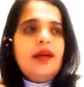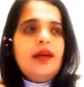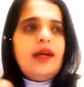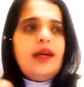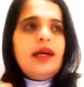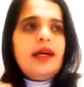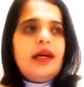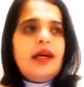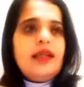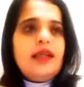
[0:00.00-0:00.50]

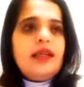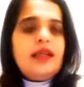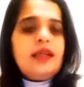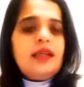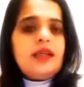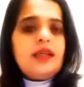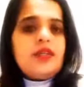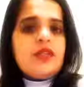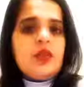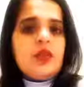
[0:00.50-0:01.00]
And
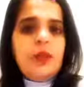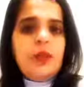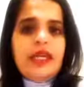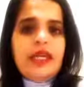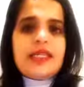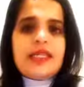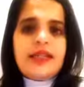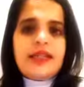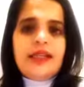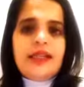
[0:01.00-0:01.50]
uh, so
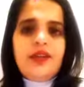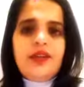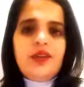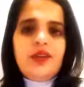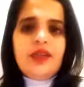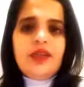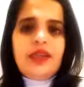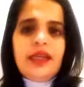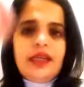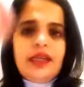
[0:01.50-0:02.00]
basically, you
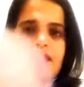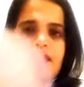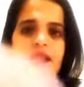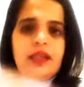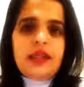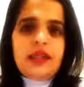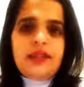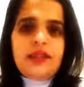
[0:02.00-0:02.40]
know, like uh,